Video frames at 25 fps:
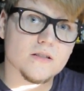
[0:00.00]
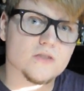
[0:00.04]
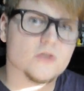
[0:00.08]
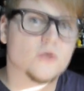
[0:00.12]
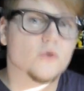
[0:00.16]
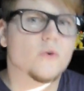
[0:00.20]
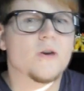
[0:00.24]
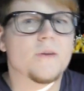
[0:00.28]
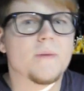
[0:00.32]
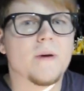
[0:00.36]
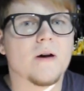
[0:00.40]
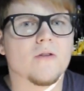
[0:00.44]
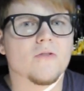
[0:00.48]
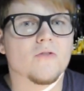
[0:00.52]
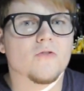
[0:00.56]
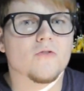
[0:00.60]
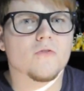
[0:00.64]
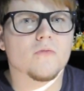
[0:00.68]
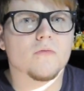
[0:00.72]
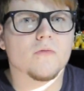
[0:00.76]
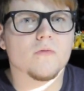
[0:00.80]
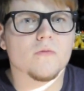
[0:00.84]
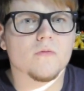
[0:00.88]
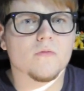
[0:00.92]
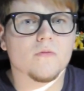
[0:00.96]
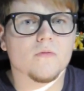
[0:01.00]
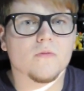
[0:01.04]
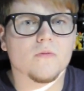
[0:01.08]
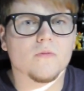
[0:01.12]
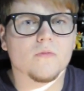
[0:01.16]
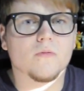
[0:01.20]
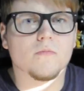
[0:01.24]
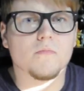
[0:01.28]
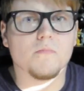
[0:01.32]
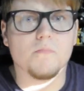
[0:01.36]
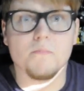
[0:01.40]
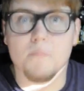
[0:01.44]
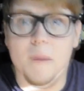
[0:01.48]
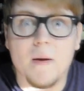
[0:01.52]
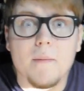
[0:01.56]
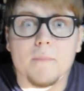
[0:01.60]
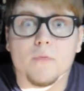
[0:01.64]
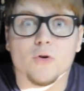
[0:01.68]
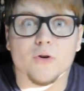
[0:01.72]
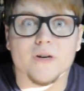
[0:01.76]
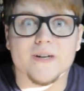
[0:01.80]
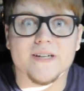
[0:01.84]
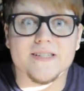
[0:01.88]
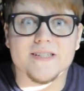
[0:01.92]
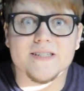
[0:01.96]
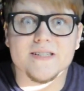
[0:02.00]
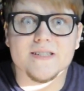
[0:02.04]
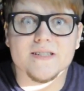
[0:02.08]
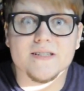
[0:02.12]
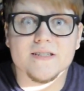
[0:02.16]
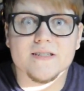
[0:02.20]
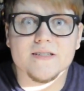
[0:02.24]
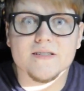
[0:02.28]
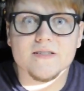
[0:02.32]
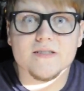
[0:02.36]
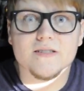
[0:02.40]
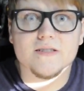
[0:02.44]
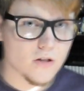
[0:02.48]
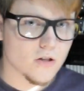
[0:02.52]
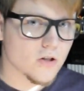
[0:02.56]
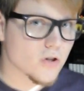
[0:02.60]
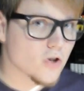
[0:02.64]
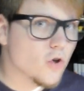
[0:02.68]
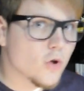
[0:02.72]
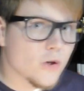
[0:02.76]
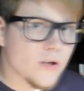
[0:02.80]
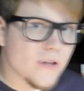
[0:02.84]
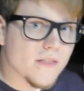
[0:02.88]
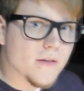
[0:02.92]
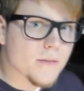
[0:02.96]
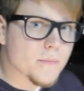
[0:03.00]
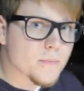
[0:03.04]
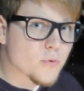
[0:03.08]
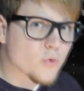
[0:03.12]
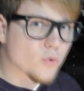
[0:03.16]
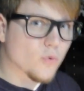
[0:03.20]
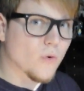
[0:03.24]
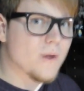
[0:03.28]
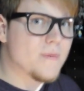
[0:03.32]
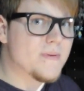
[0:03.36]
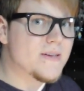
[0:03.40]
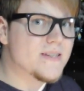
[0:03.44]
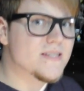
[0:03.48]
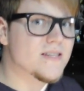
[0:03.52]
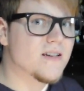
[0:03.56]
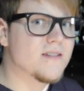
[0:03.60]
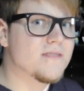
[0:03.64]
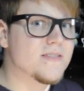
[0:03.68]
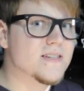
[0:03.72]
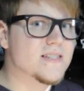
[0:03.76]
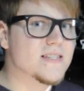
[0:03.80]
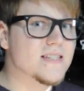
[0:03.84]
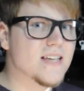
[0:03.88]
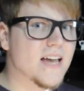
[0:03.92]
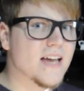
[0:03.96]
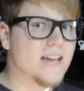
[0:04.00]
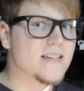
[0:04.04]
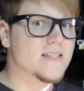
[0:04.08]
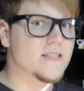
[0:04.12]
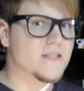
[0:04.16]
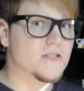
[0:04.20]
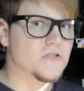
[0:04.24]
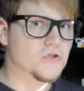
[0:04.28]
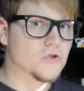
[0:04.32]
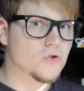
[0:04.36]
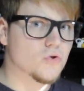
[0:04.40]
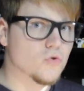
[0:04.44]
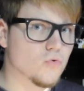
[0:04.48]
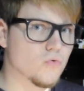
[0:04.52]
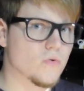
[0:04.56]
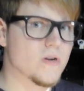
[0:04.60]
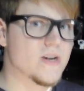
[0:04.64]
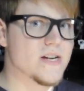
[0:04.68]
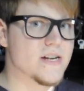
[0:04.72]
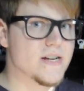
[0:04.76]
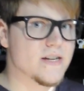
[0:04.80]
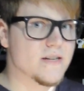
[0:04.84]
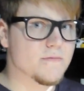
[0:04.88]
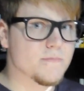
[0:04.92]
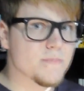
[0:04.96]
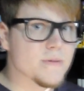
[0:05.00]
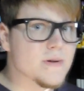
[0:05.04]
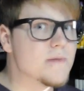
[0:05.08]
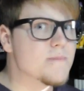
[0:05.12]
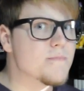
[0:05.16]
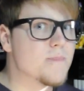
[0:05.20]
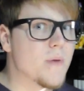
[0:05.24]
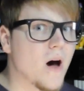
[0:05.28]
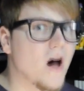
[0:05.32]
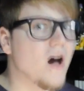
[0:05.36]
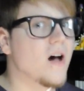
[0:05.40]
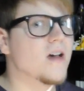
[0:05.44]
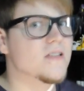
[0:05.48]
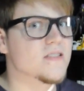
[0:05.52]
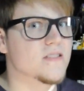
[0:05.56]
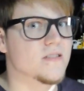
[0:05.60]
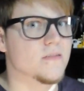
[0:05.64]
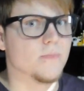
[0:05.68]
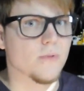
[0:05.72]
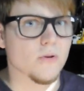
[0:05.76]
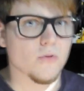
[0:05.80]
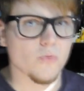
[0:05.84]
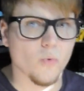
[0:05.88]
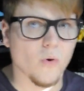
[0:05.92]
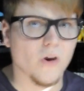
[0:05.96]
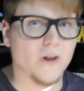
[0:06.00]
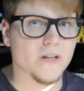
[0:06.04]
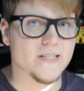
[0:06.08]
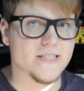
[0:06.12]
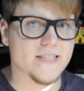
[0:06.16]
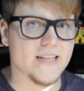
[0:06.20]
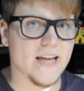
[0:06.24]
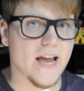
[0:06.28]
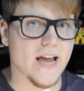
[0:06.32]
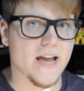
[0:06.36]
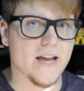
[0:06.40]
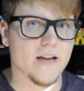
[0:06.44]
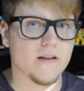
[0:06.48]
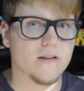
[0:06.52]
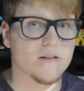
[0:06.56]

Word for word: So what about memories? Could the premise of Assassin's Creed be possible one day?